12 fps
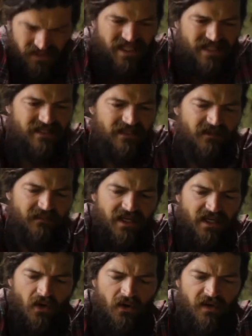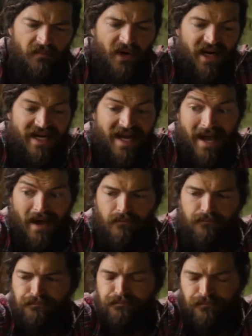Takes a little bit longer to break down.
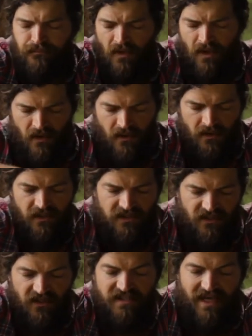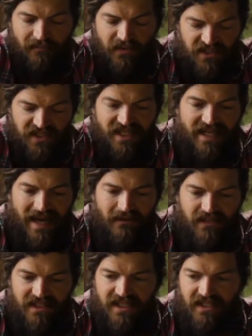So notice how I'm pushing it
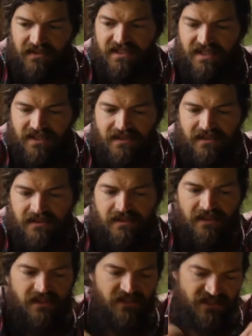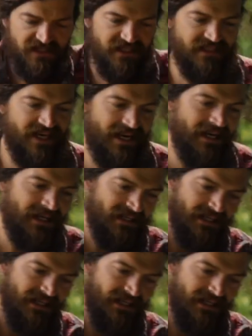down continuously, just like that.